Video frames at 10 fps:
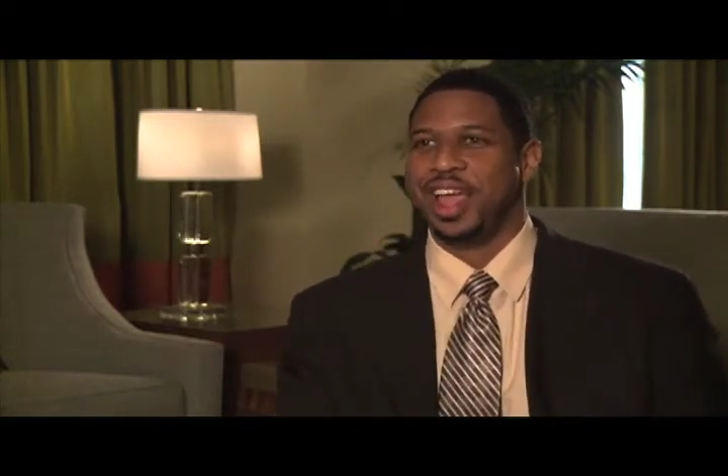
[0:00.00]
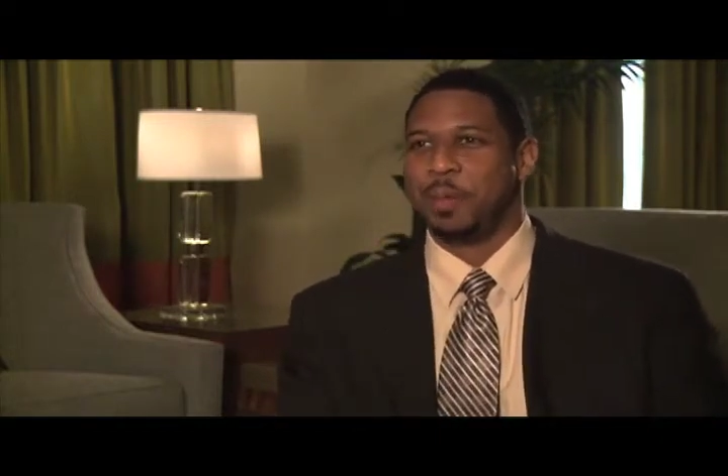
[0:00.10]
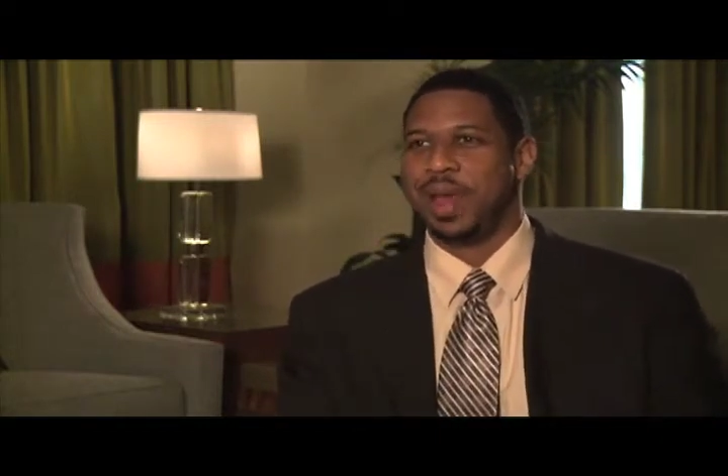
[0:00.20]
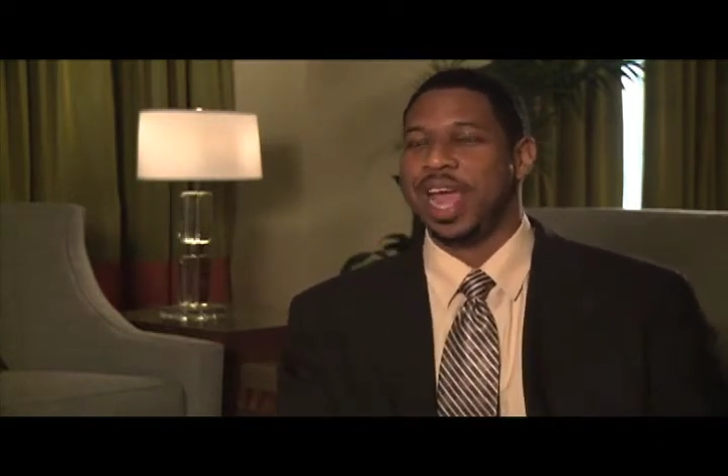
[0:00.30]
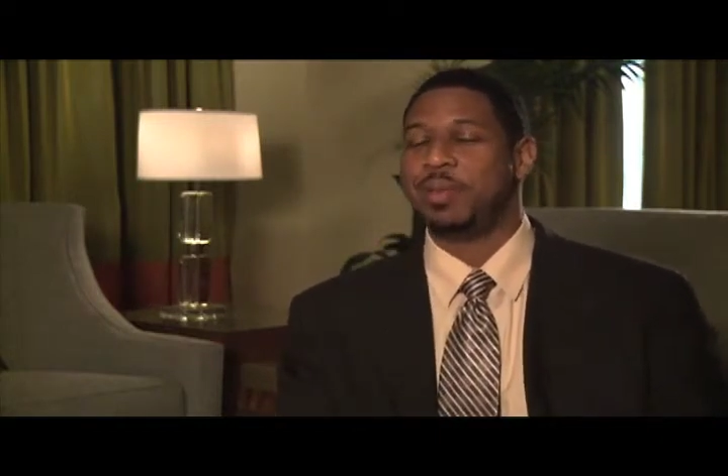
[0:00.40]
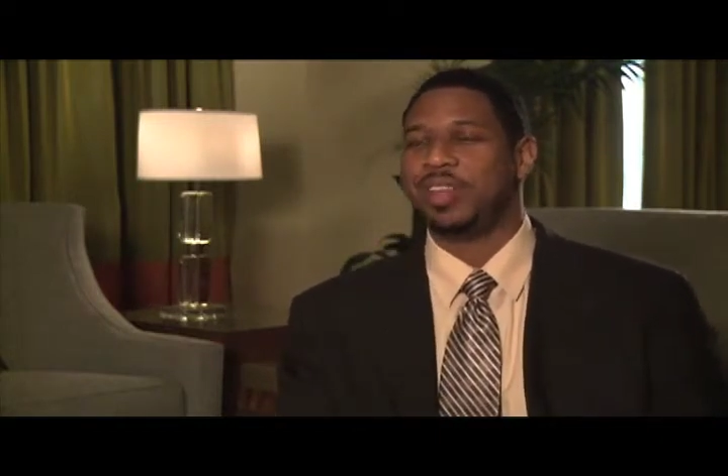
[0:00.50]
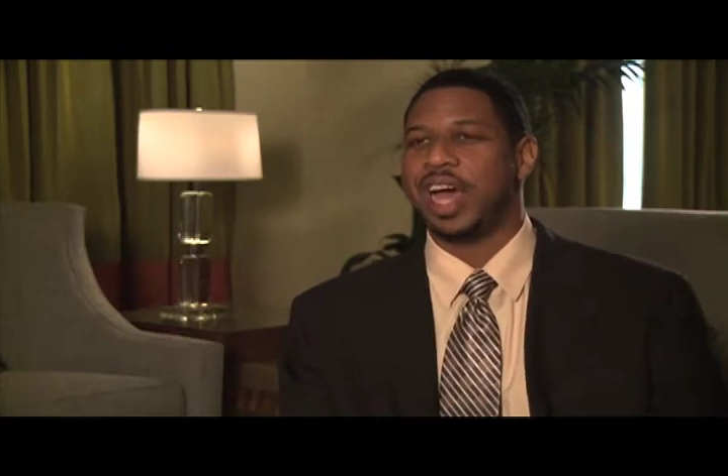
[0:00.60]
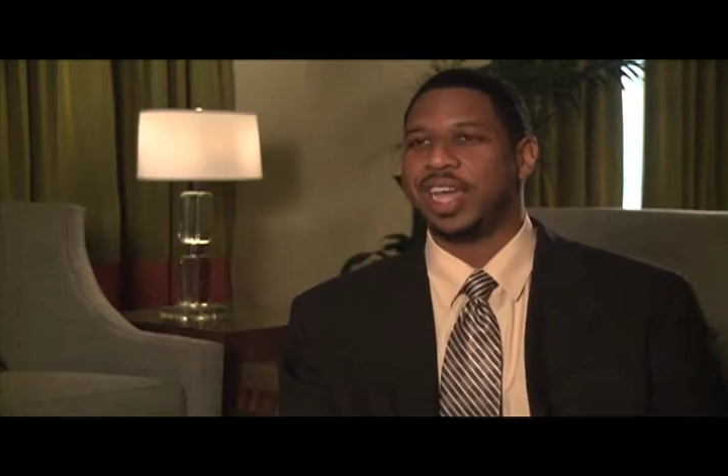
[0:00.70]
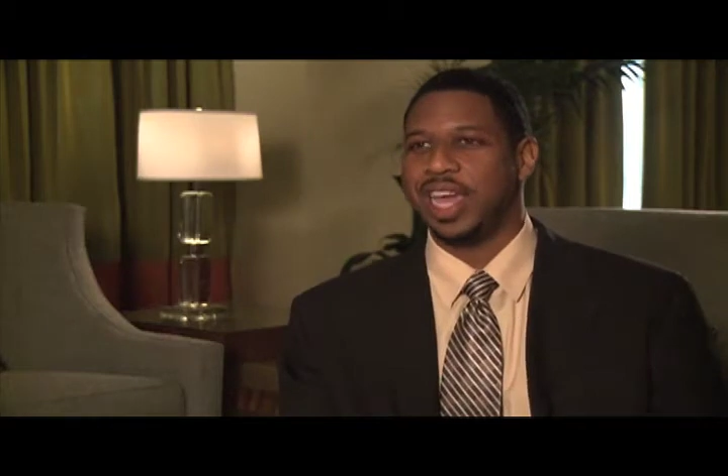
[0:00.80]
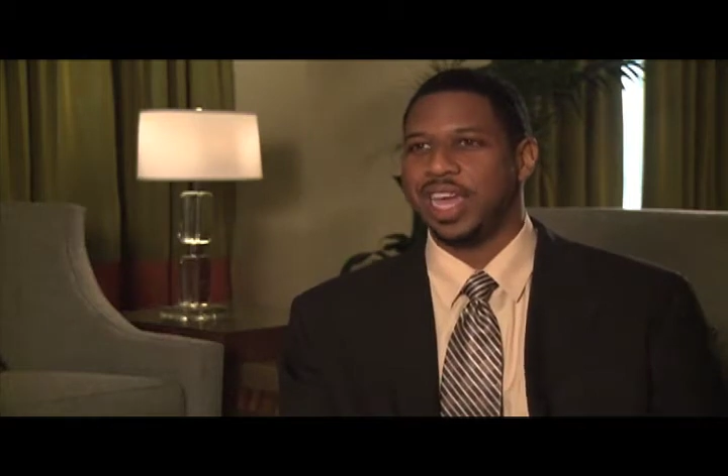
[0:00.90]
My name is
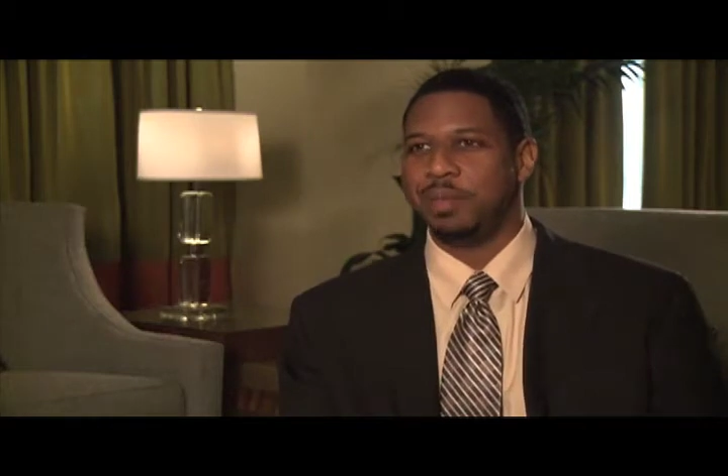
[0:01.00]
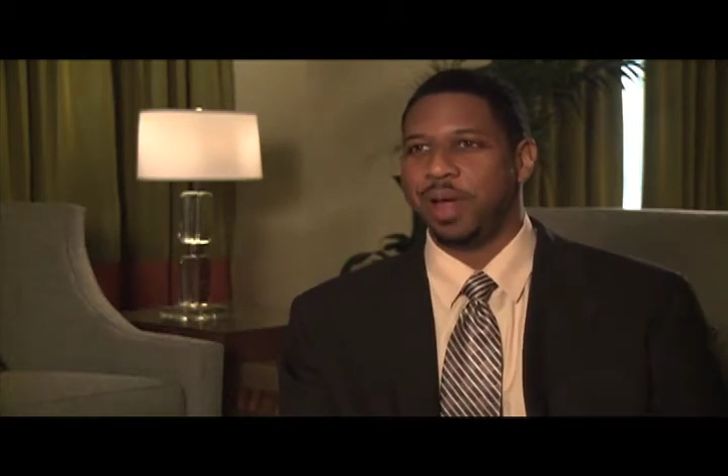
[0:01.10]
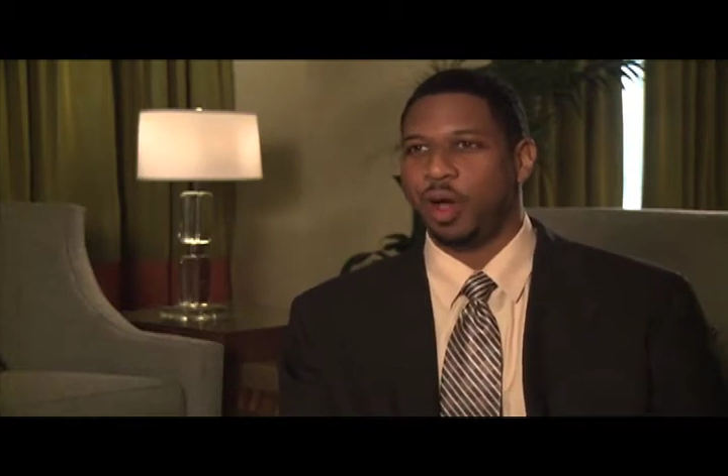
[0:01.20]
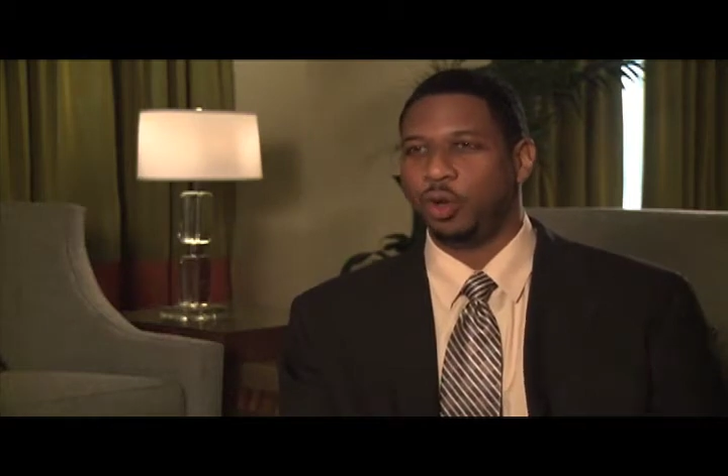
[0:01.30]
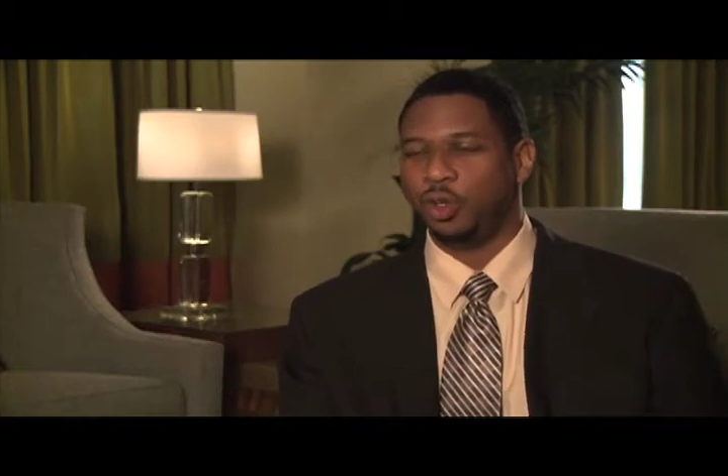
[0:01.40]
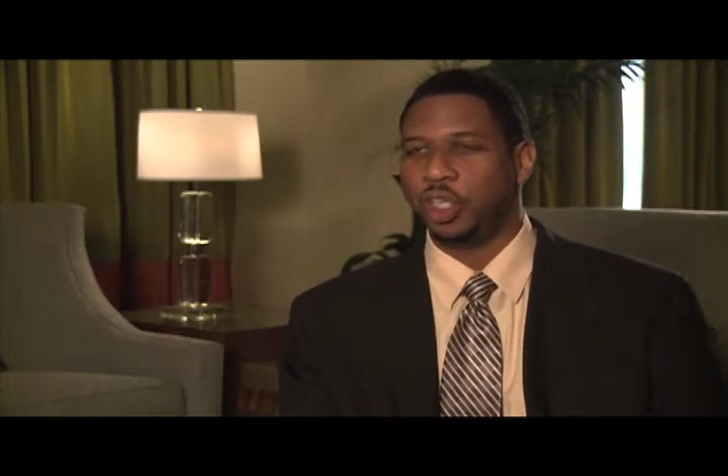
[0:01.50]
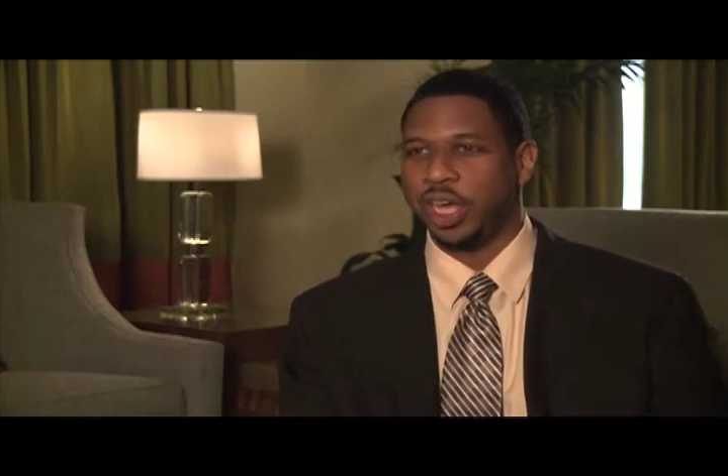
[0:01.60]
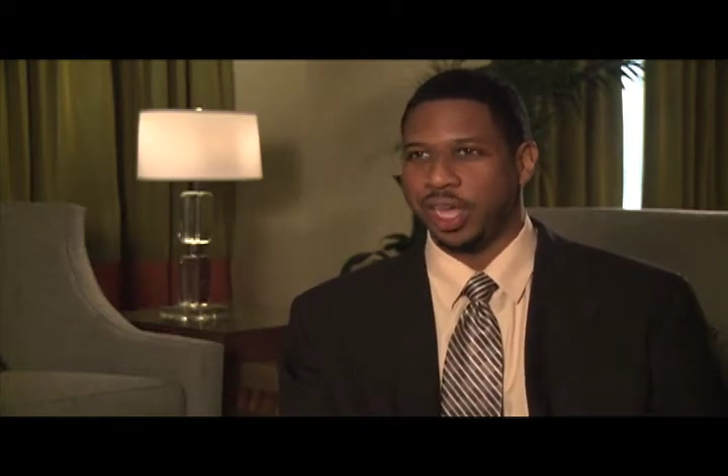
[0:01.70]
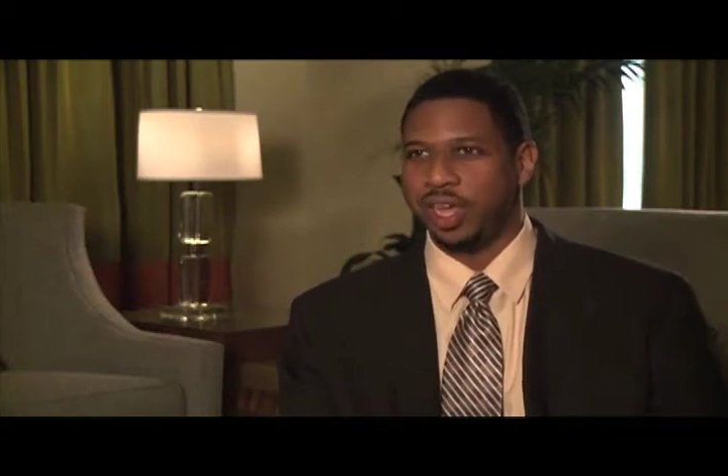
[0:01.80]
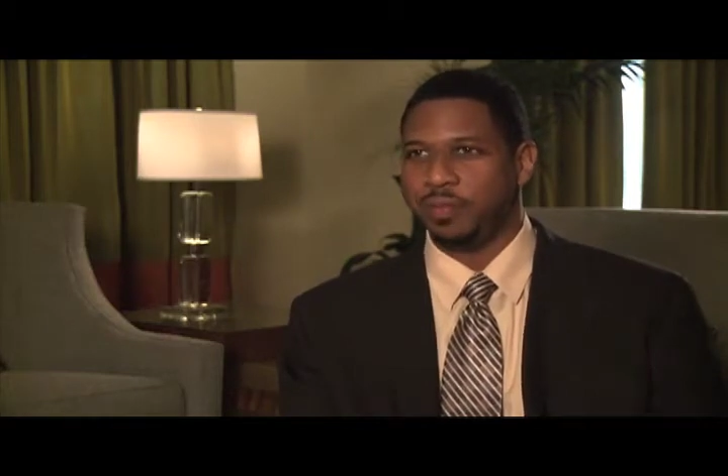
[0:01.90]
Hakeem
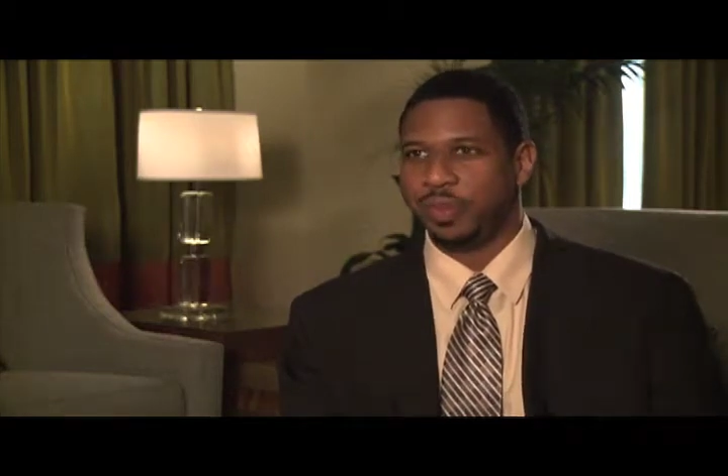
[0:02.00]
Oluseyi.